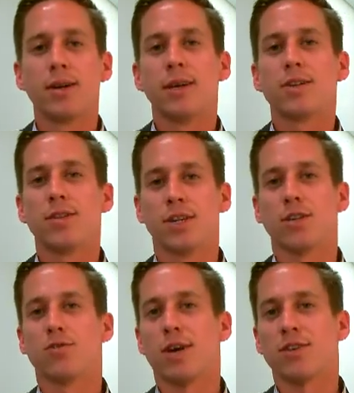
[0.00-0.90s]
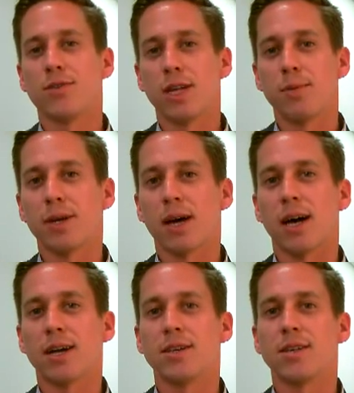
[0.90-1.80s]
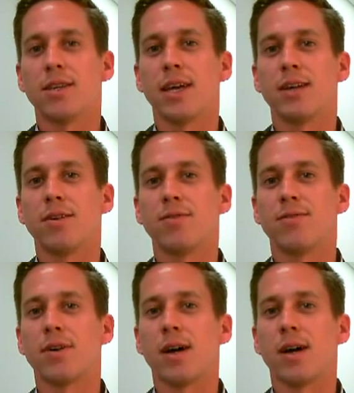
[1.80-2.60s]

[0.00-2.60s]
And so this is RESTful APIs and native